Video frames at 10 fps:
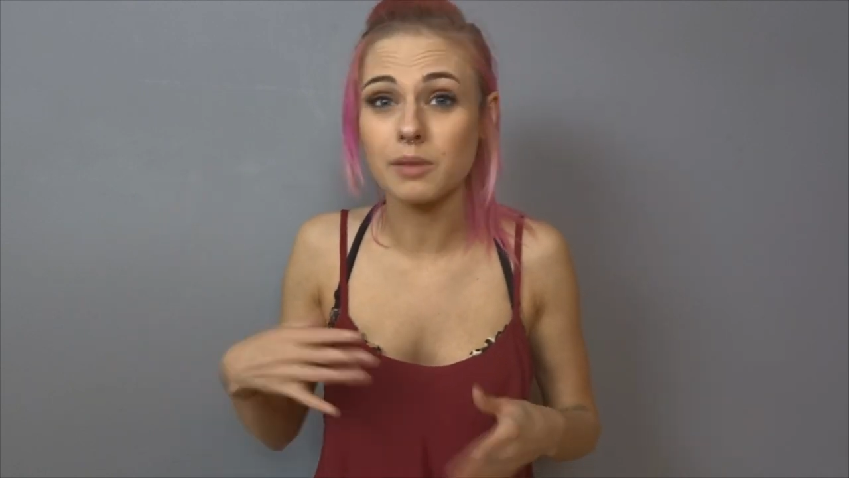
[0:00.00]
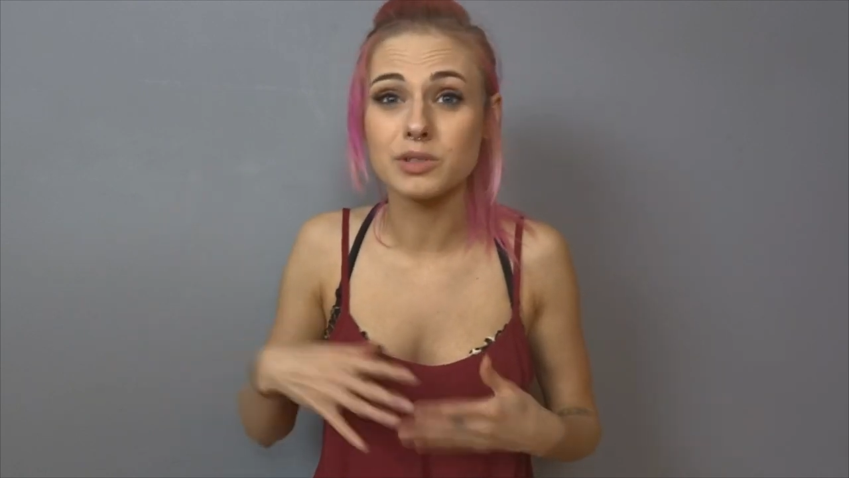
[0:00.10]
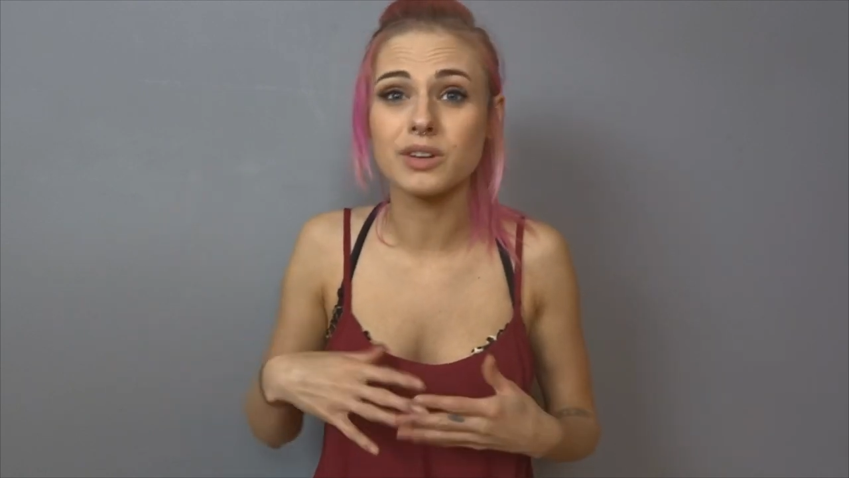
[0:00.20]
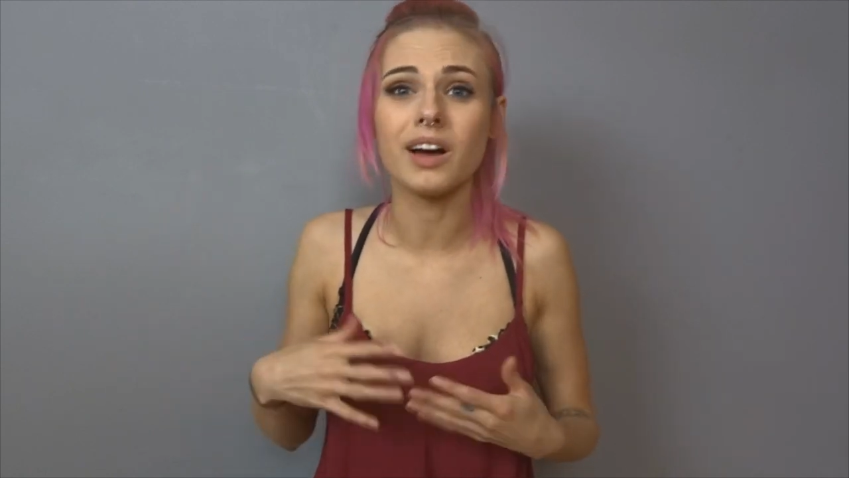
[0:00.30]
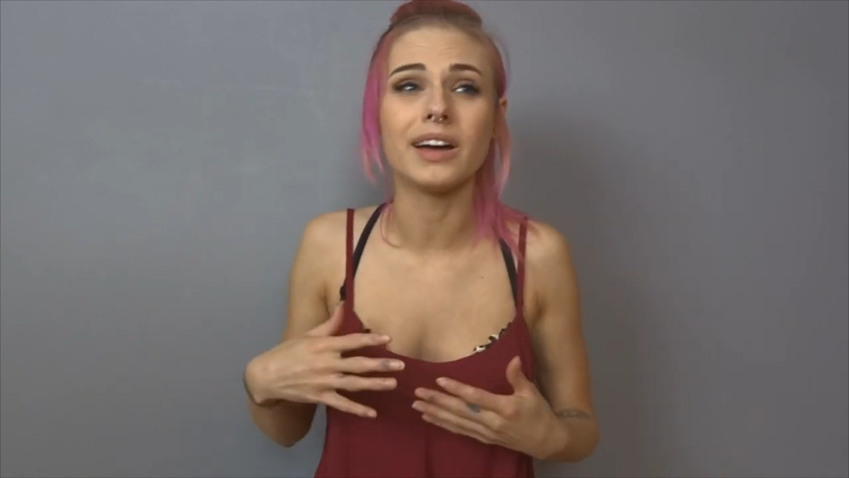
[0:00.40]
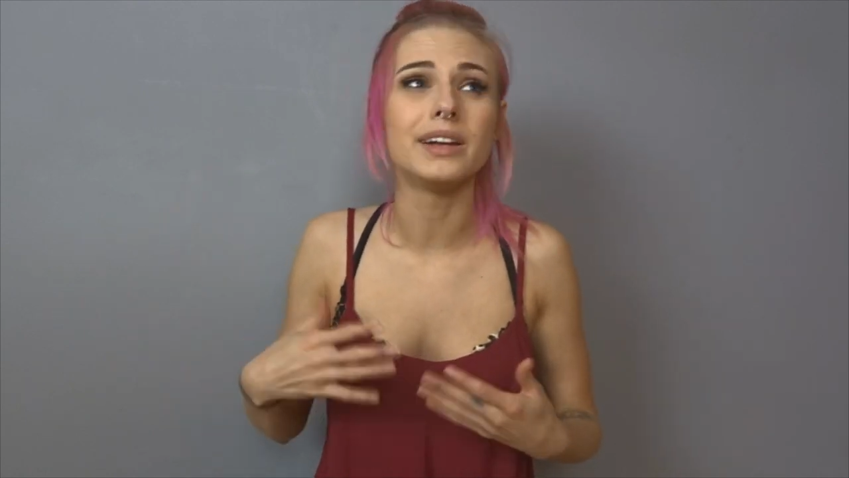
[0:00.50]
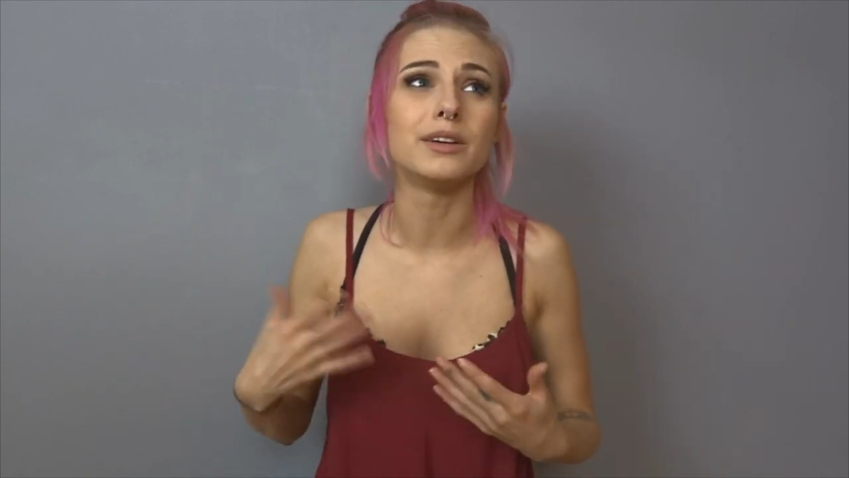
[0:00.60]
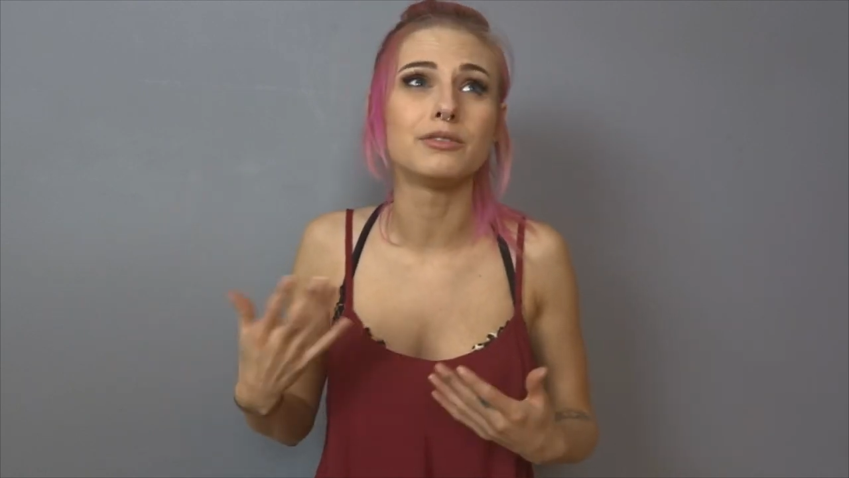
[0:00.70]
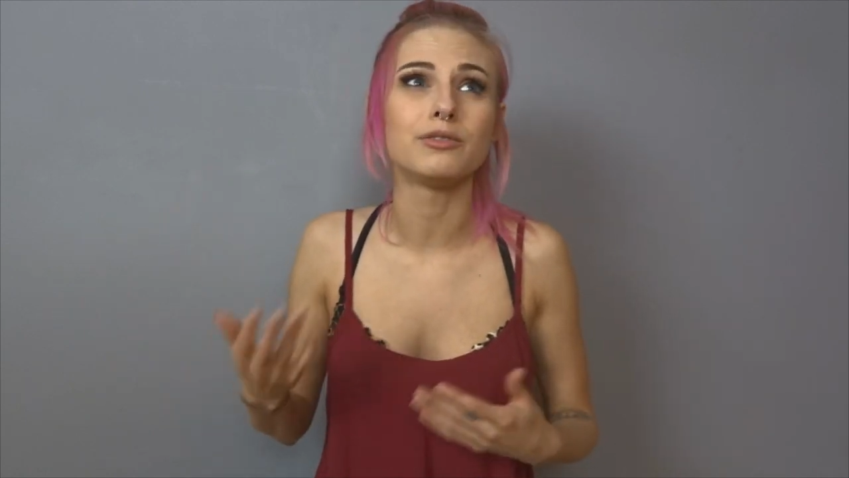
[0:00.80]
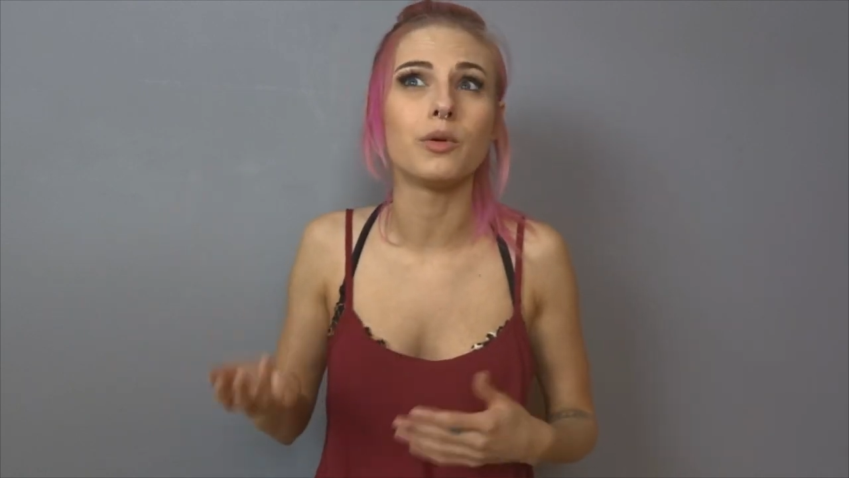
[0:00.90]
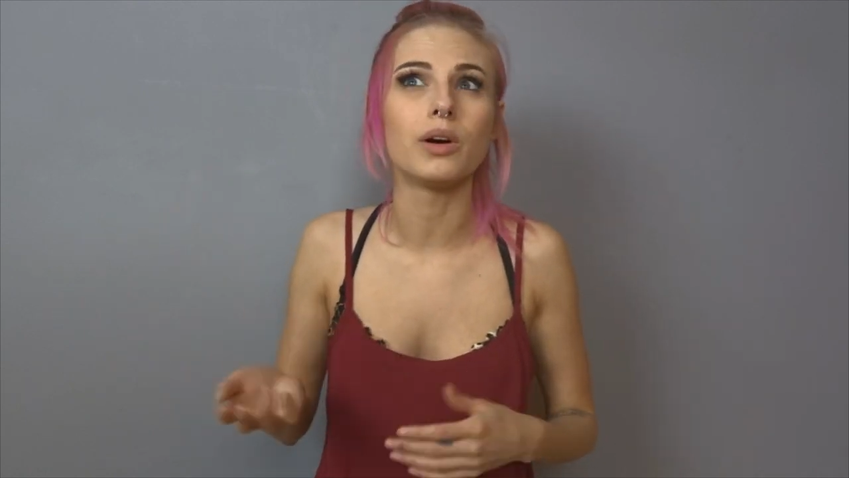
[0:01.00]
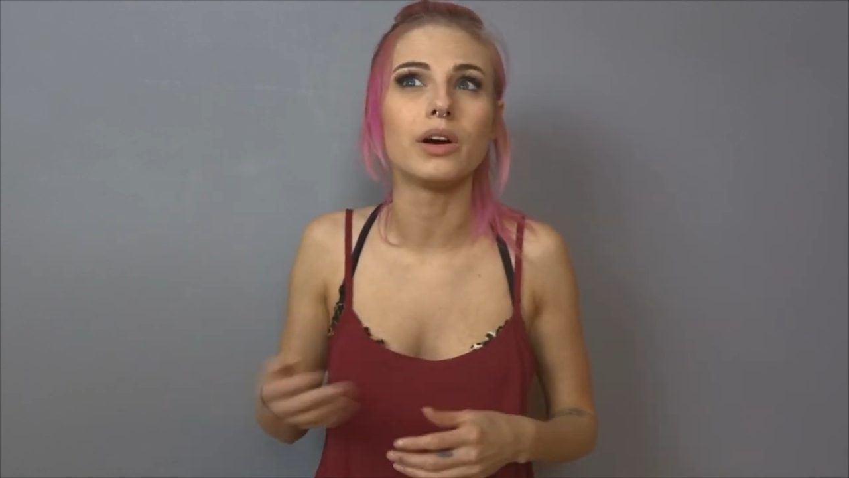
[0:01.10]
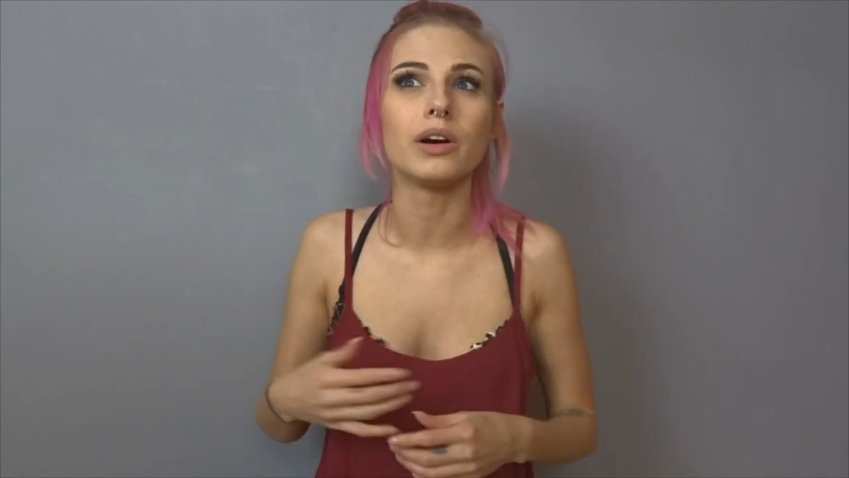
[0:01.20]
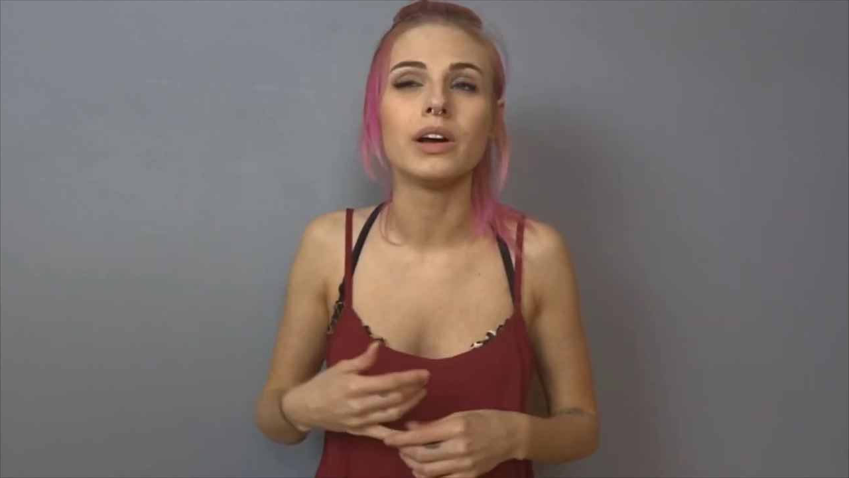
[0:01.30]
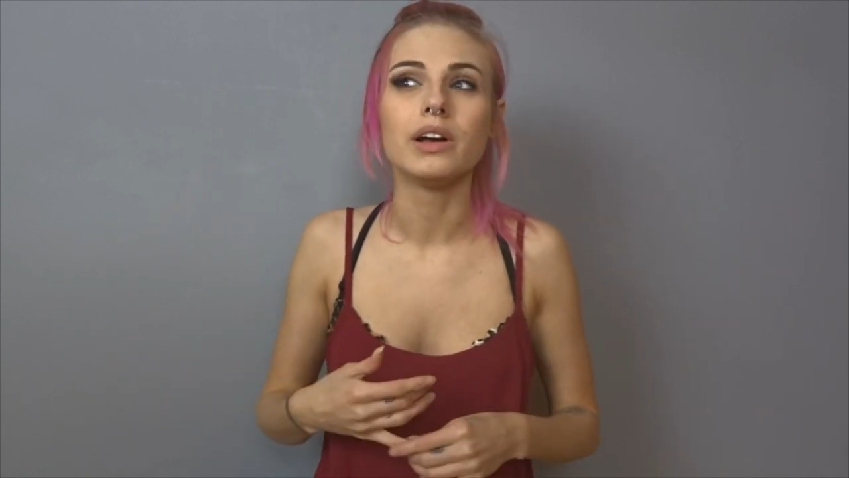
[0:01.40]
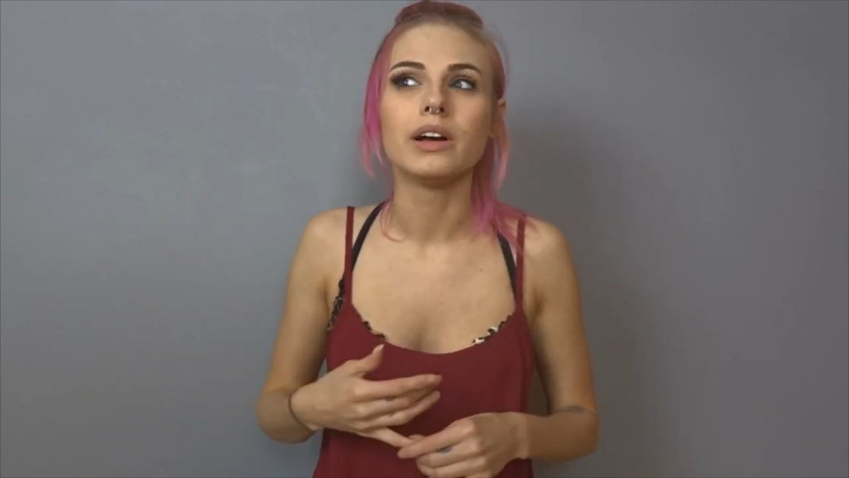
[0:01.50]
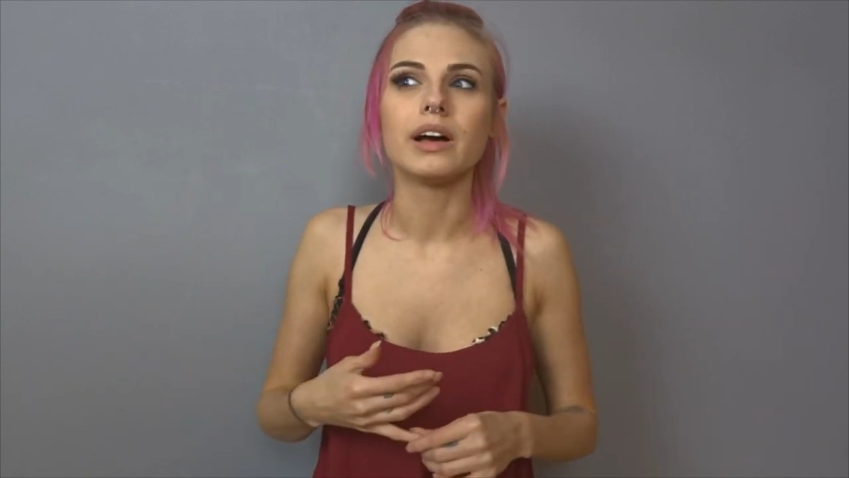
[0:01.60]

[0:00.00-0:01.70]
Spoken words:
I was gone for